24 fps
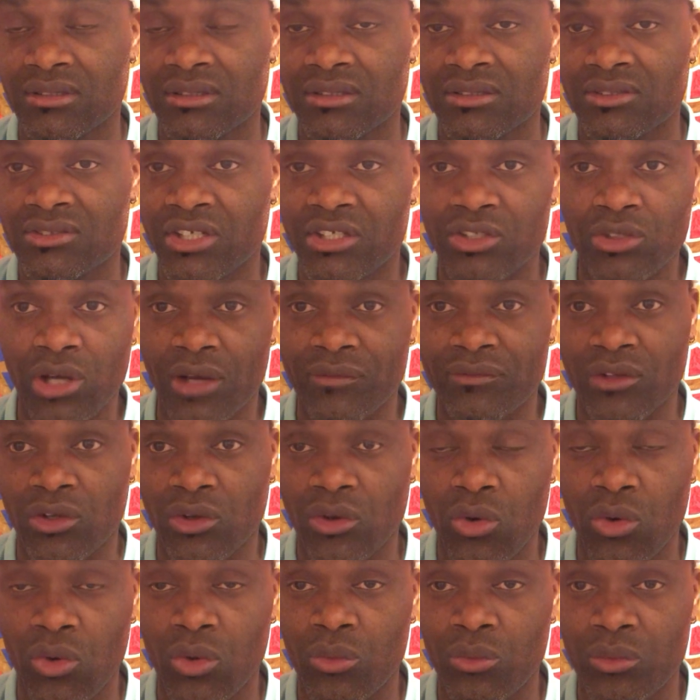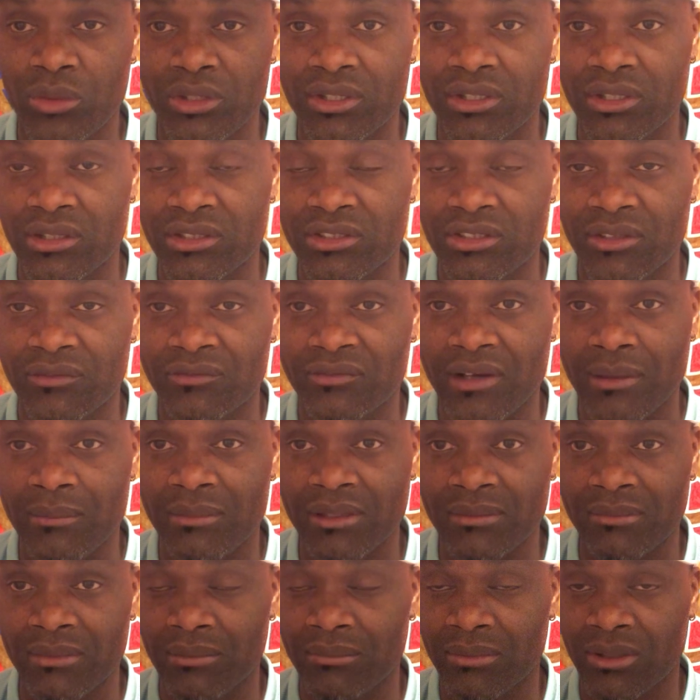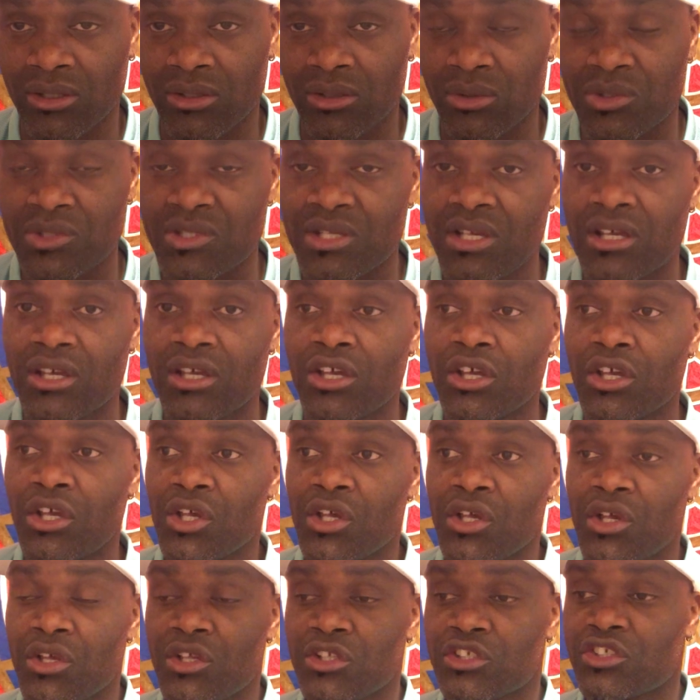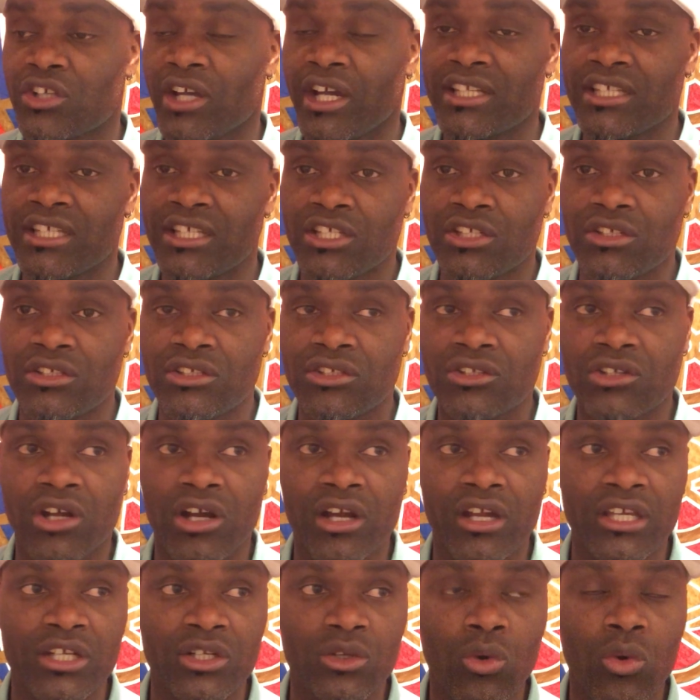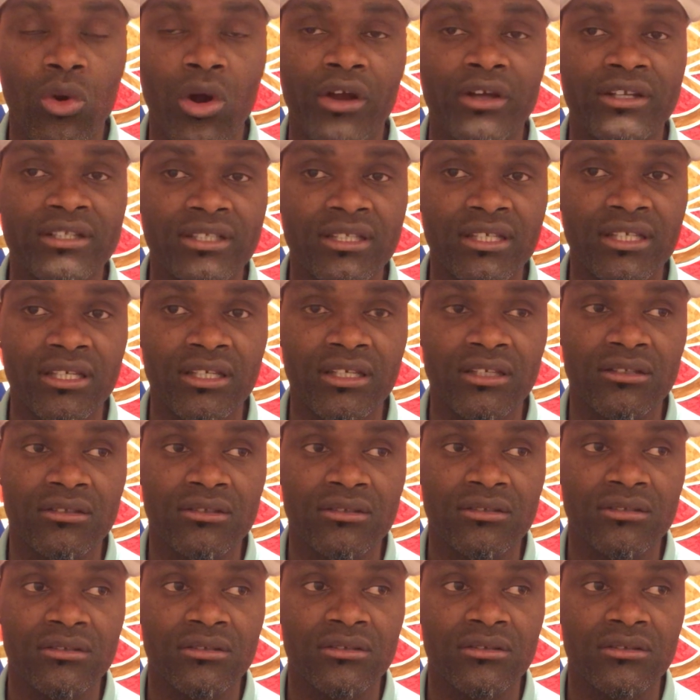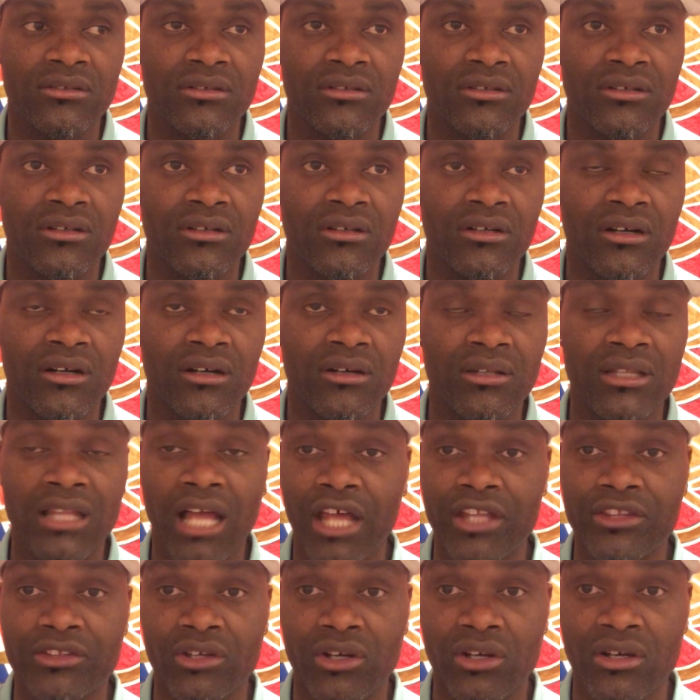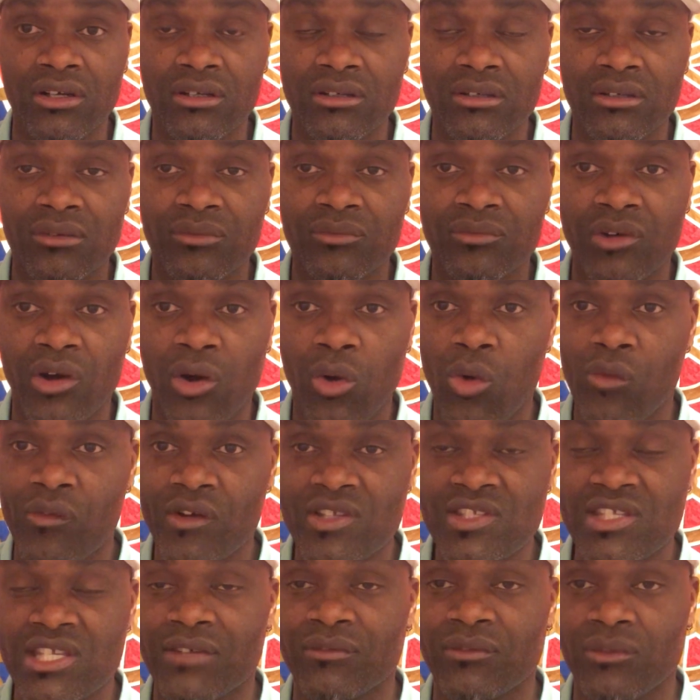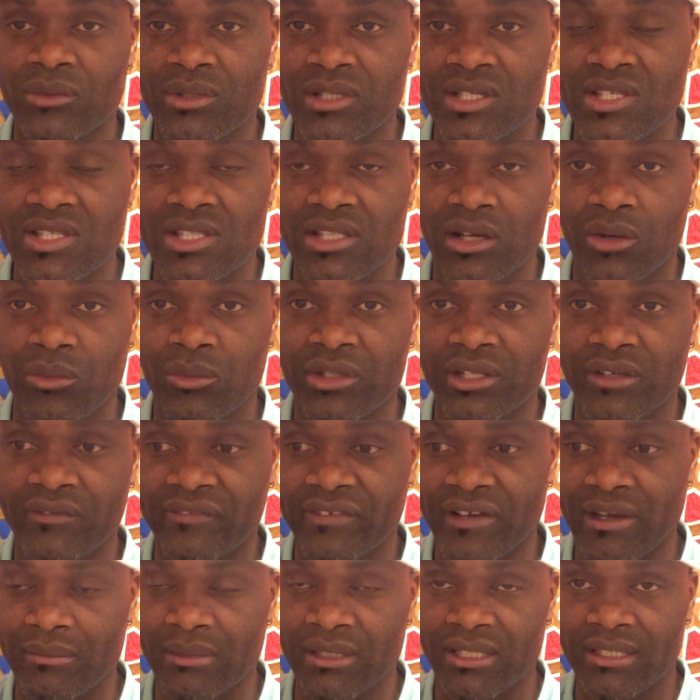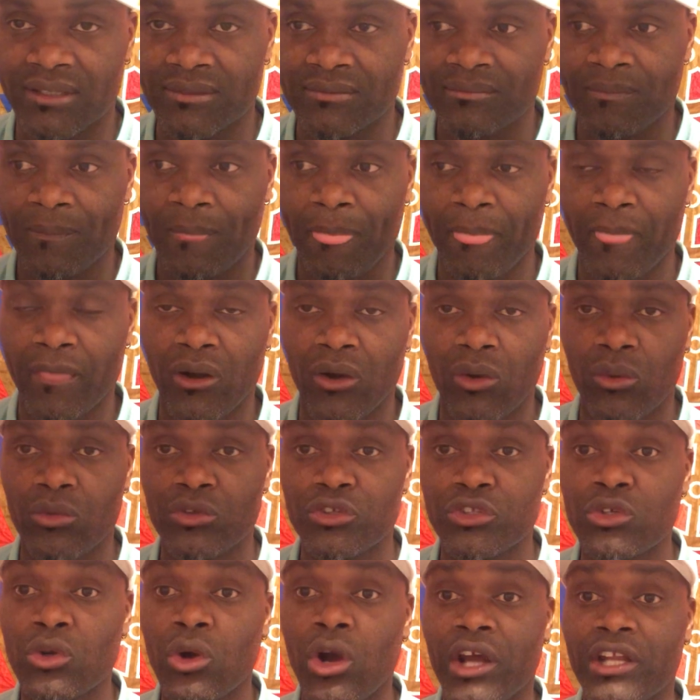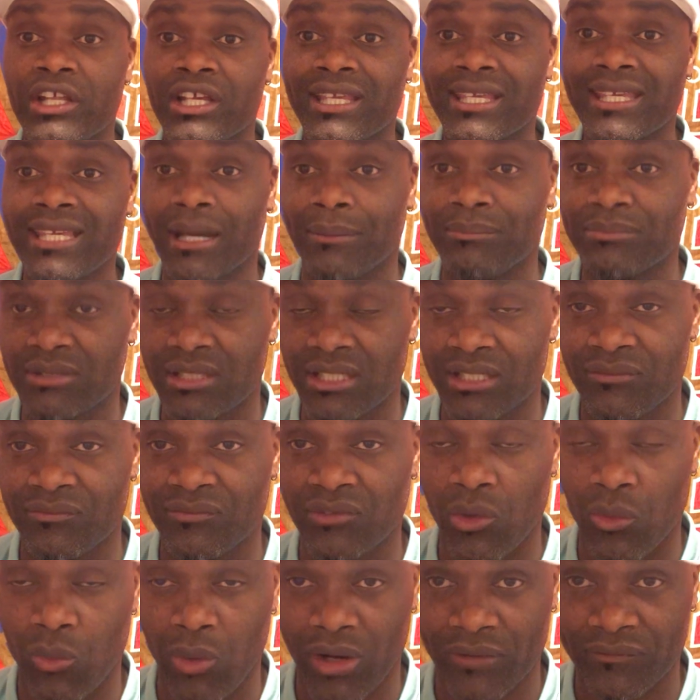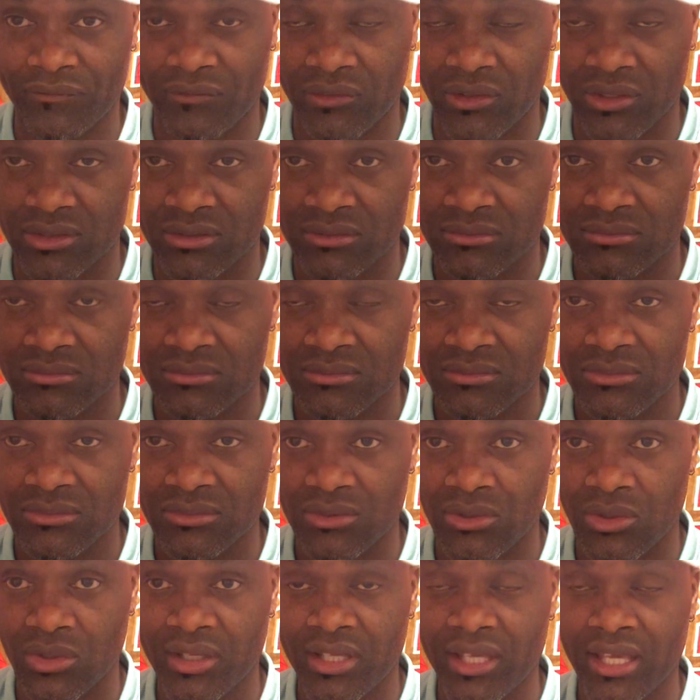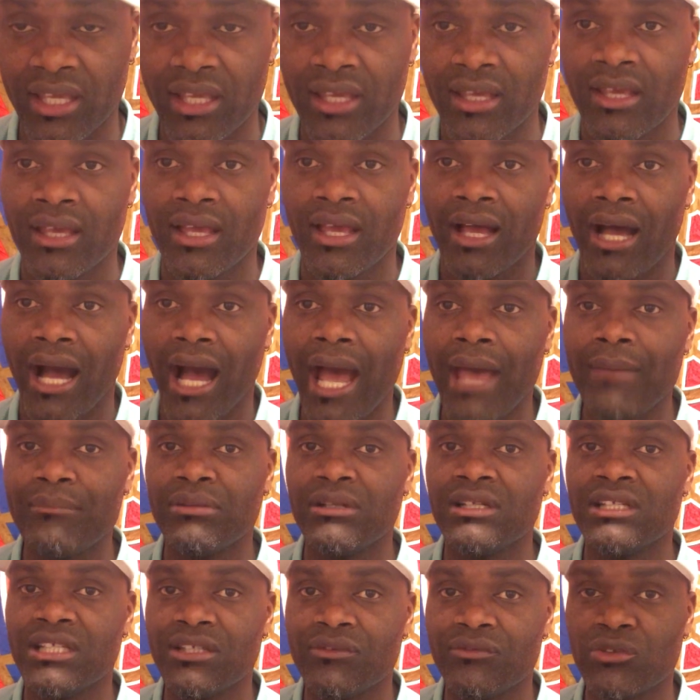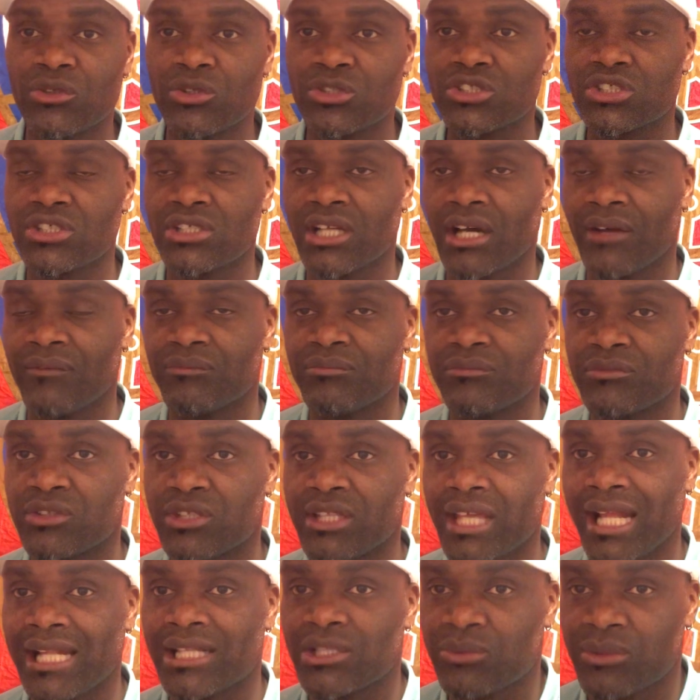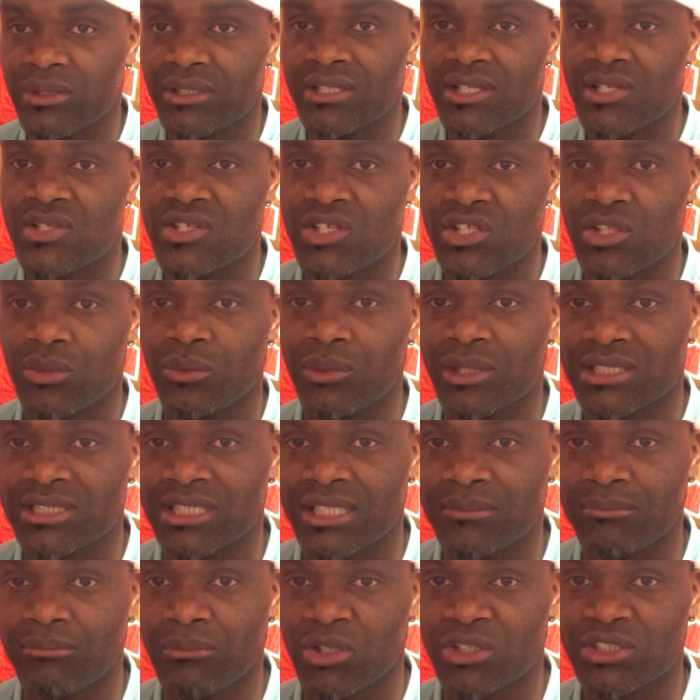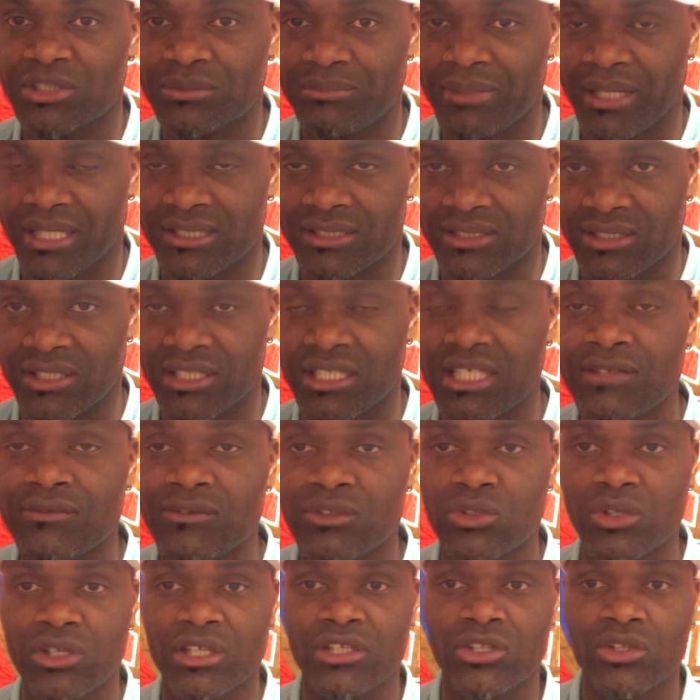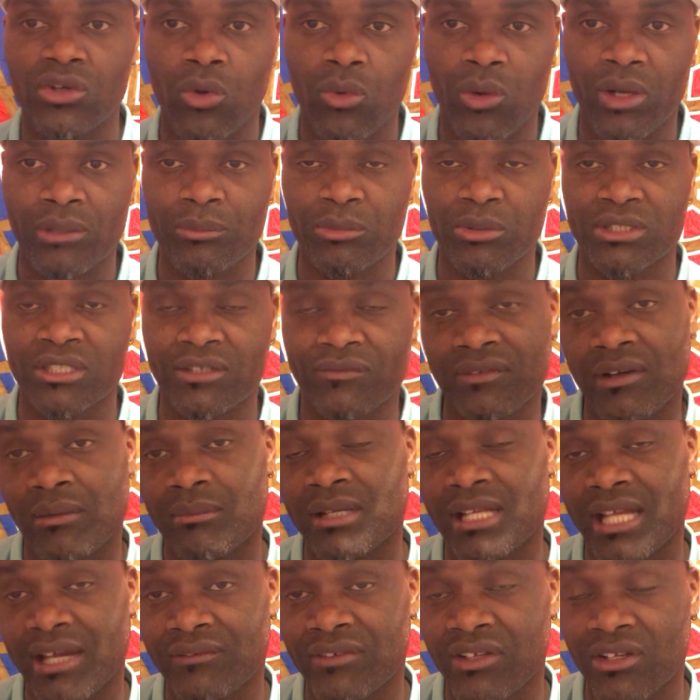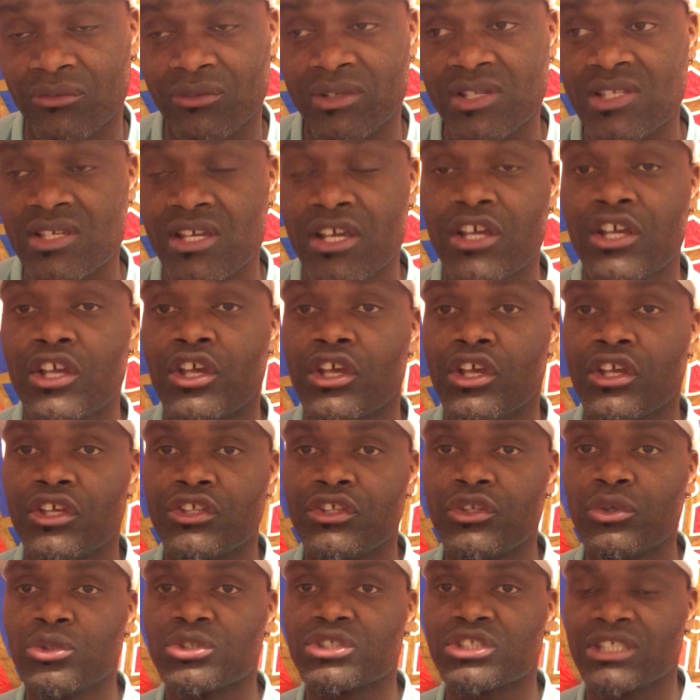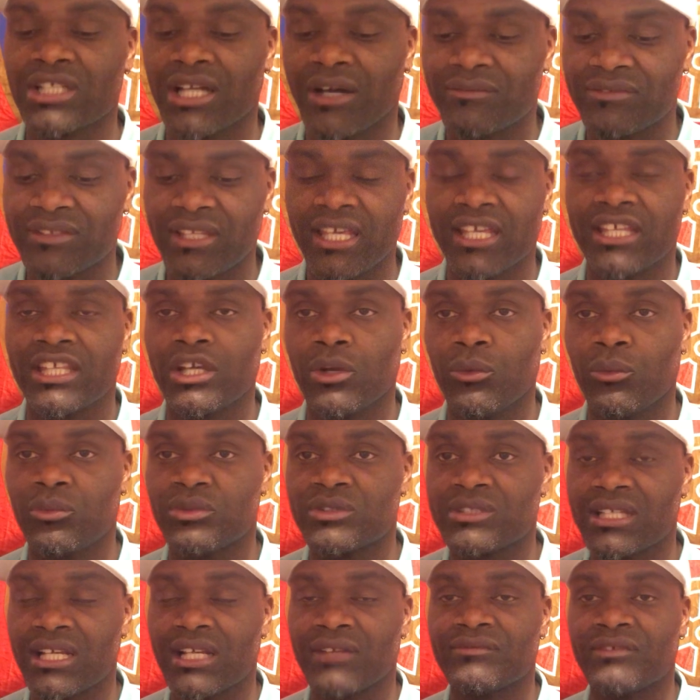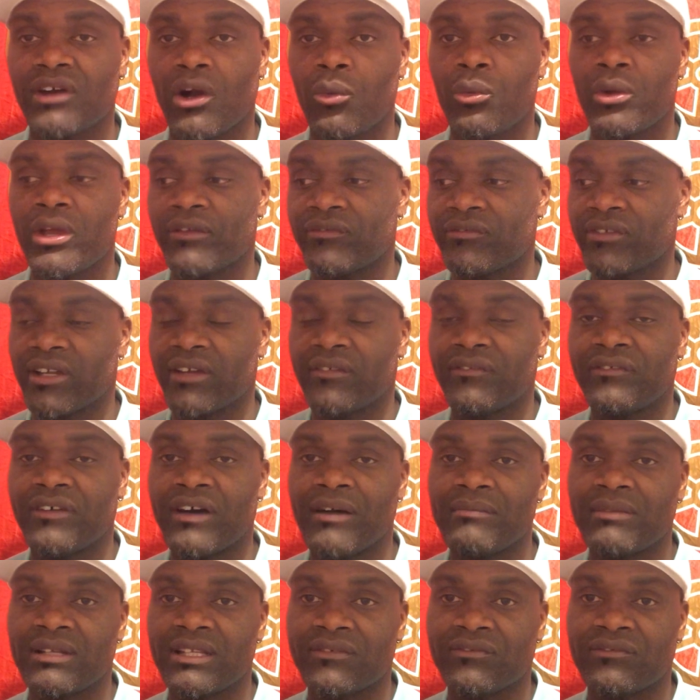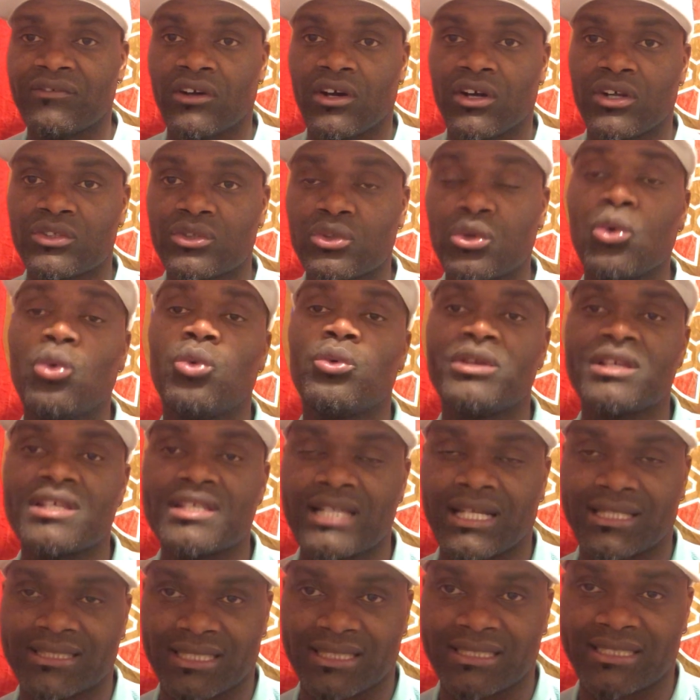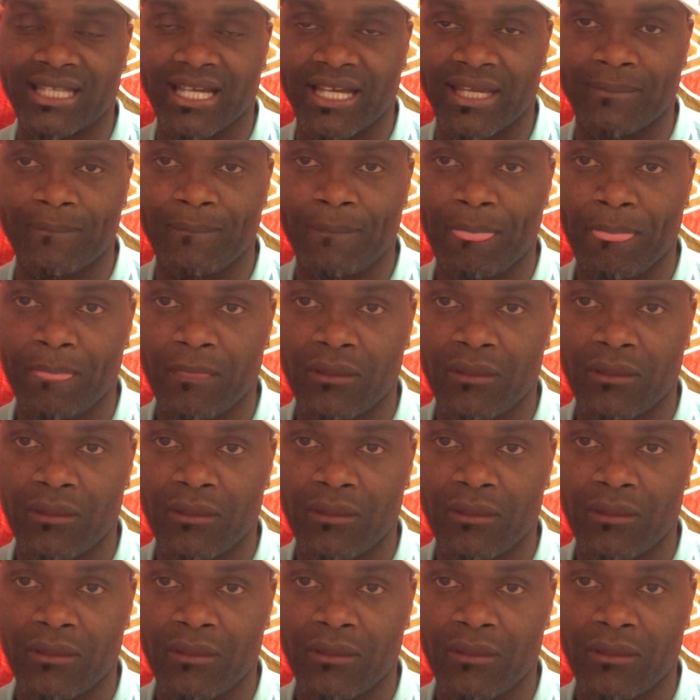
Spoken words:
so you don't have to go with your family member clothes. Troy Deeney, you are in quarantine, lockdown for over 7 weeks now with your family. Now, you are the captain for Watford, okay? I believe you should have dealt with this situation much better. Even though you don't want to put your family life at risk, you should have taken yourself away from your family for 2 weeks at a time.